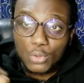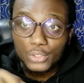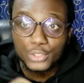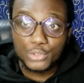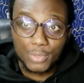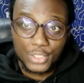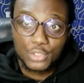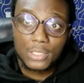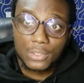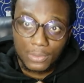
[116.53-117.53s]
on the
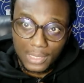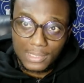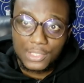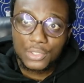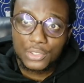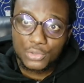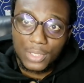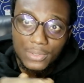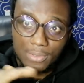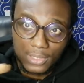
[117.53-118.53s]
direction an organization is
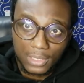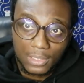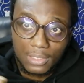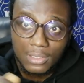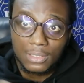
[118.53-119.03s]
trying to take.